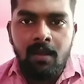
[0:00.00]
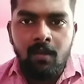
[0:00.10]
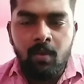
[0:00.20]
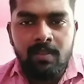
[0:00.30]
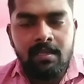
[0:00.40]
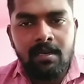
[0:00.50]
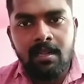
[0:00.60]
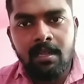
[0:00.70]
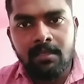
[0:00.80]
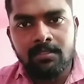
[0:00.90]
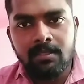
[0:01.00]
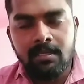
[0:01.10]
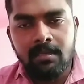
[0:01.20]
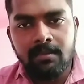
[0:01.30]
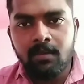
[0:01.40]
whether
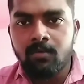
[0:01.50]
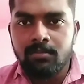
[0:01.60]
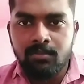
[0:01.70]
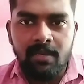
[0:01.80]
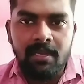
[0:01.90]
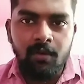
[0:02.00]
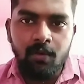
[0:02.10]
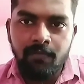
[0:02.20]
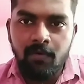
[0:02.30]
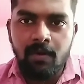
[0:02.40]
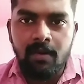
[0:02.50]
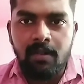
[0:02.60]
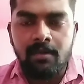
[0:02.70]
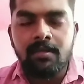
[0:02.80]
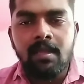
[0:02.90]
should I go for
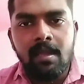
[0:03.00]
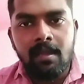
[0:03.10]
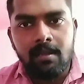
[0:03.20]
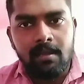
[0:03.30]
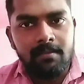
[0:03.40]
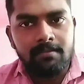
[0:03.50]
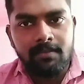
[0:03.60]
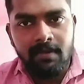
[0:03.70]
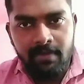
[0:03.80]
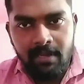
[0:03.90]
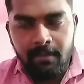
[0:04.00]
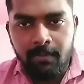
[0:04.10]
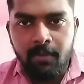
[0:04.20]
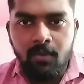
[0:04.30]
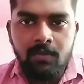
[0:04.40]
Revit
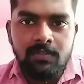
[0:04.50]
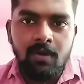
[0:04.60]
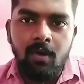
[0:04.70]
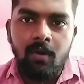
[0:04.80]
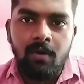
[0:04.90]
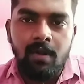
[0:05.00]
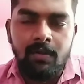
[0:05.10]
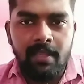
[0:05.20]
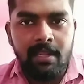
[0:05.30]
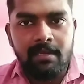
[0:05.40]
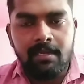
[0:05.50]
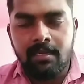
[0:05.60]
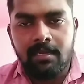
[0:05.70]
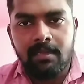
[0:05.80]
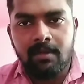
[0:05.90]
MEP course or
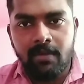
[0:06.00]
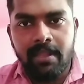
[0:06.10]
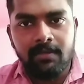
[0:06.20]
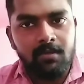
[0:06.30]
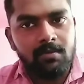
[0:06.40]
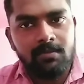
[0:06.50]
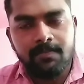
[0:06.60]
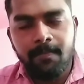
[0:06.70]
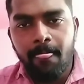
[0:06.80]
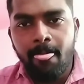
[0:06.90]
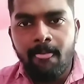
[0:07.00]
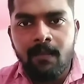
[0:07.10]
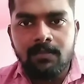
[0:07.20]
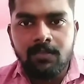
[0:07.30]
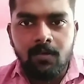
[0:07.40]
AutoCAD course.
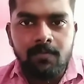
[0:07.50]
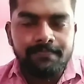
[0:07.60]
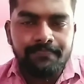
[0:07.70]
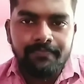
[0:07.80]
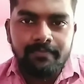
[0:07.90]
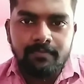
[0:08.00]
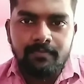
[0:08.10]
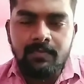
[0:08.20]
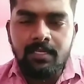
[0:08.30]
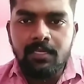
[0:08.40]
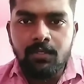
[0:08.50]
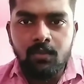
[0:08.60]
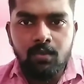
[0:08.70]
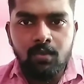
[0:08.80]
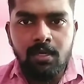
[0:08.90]
So
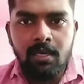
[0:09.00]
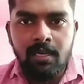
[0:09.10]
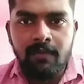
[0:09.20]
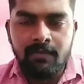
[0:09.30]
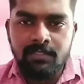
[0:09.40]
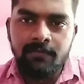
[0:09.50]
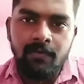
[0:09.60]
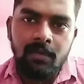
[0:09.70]
you first of all